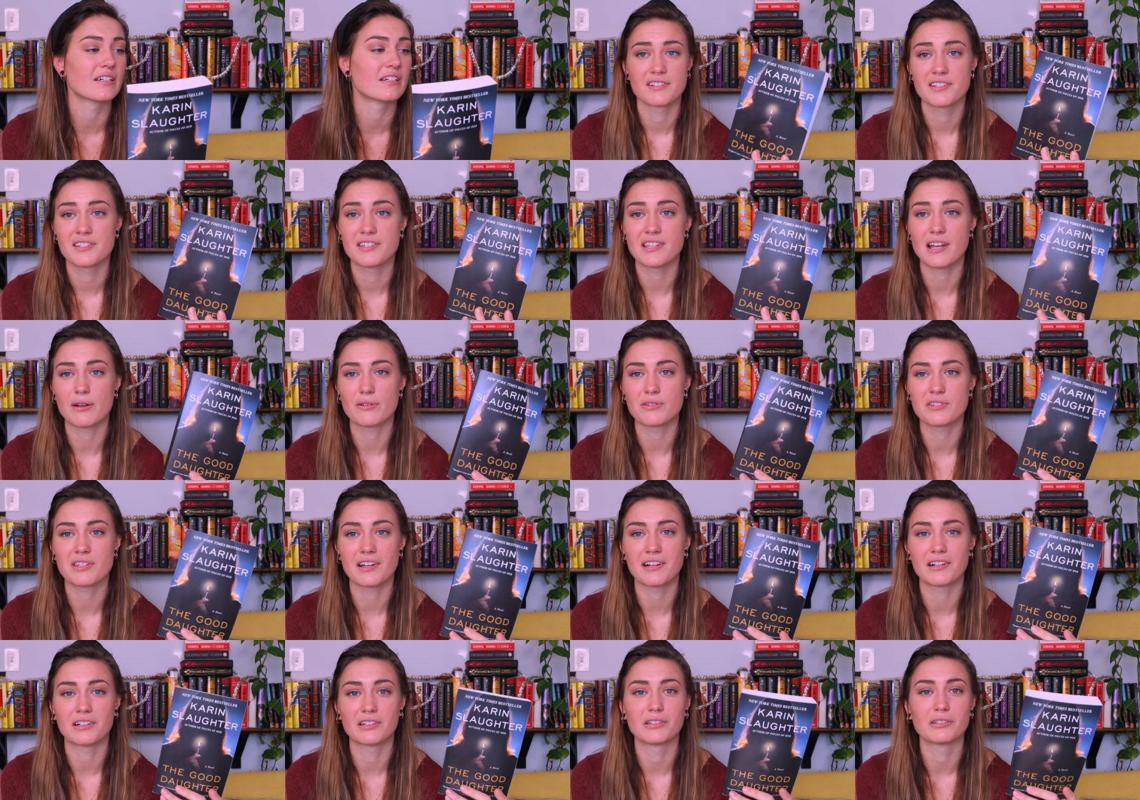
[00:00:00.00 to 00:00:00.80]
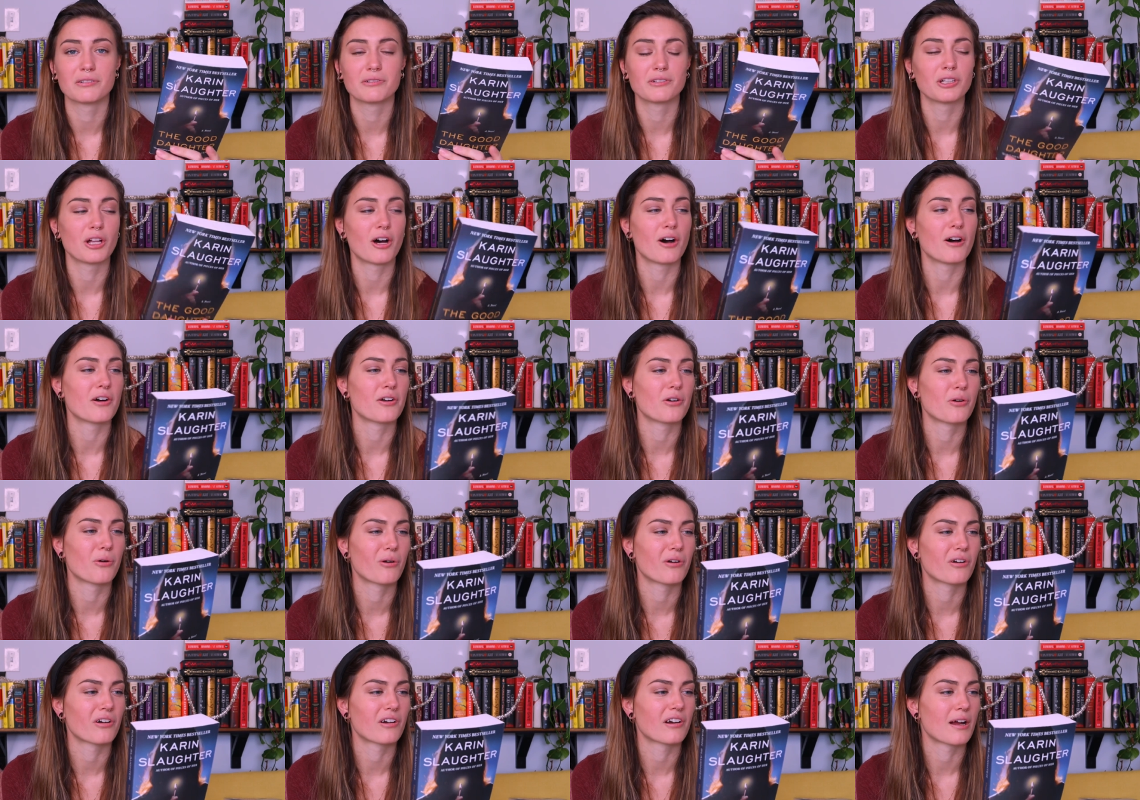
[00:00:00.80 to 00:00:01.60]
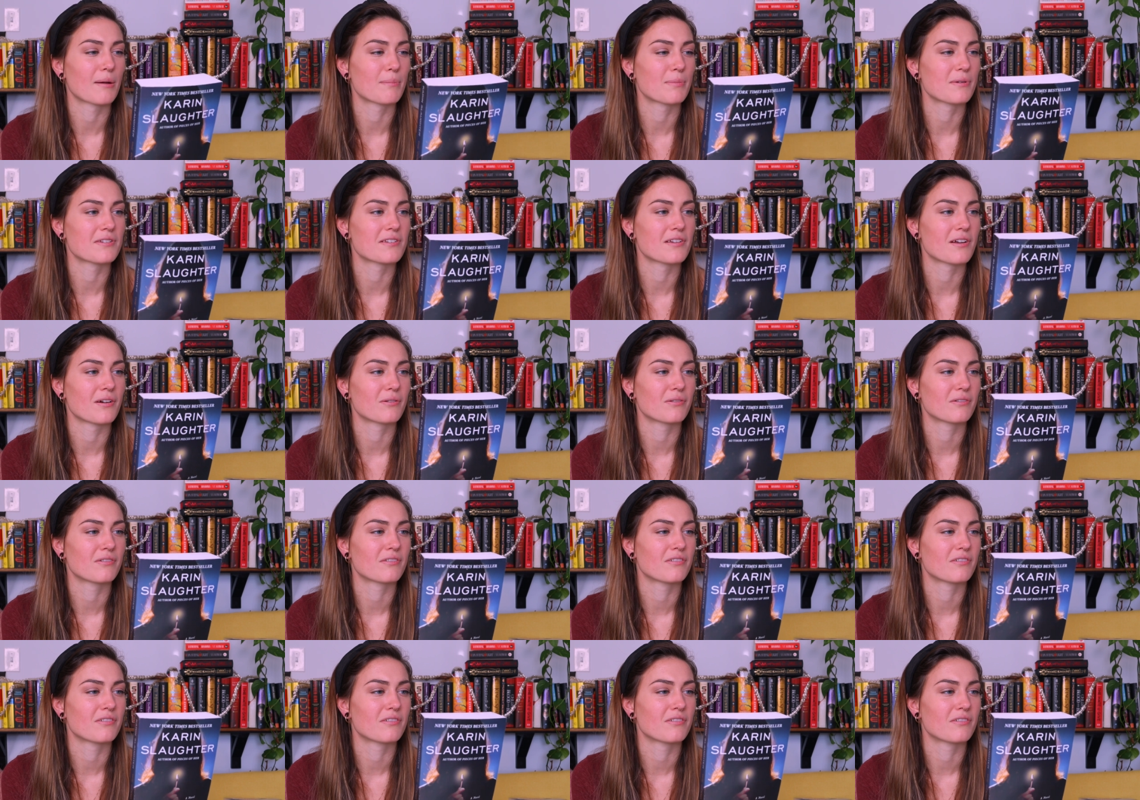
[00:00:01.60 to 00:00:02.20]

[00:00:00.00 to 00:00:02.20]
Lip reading: Sounds like a Law and Order episode.